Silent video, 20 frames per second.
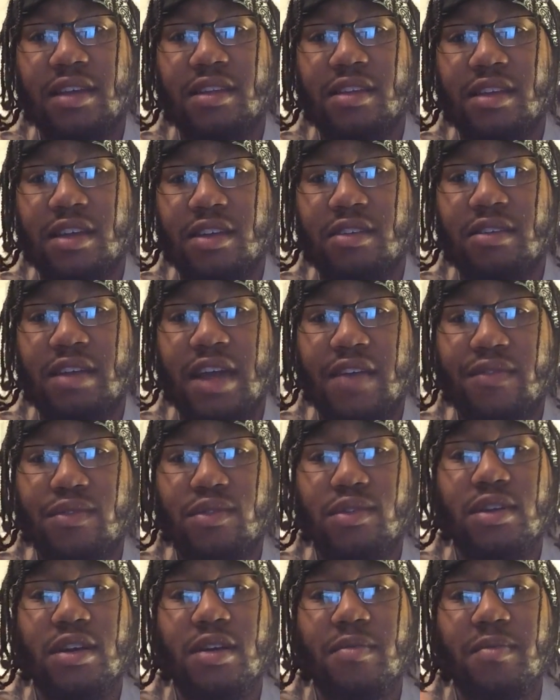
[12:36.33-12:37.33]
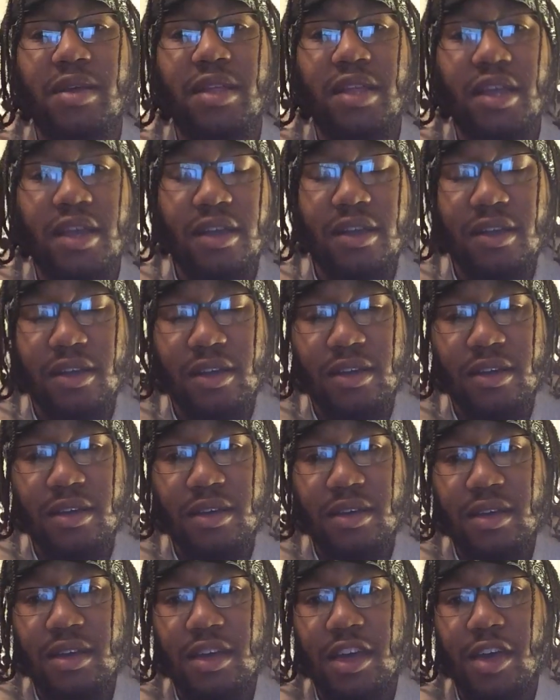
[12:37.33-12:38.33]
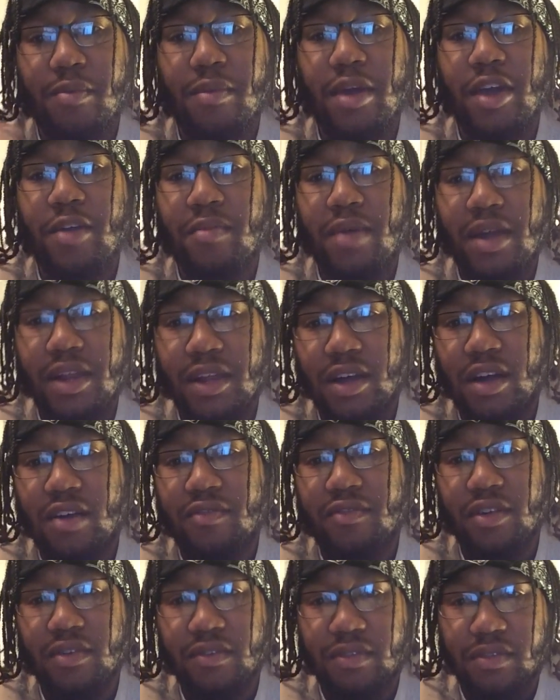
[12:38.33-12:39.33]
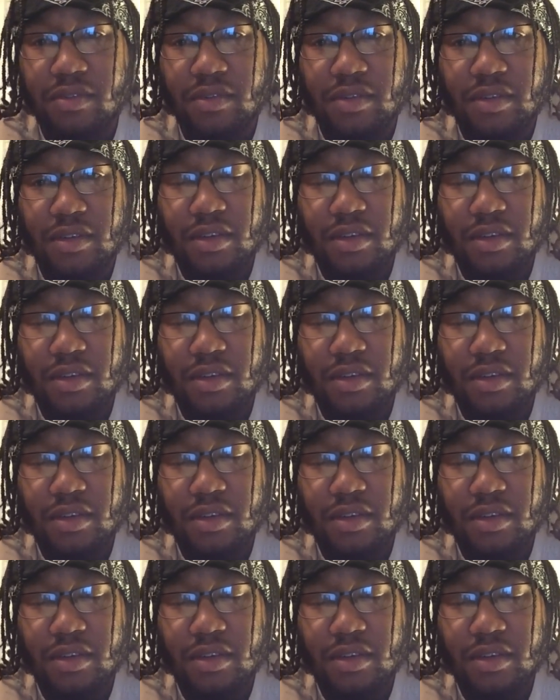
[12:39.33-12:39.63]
continue to have you come in there and make money off of you.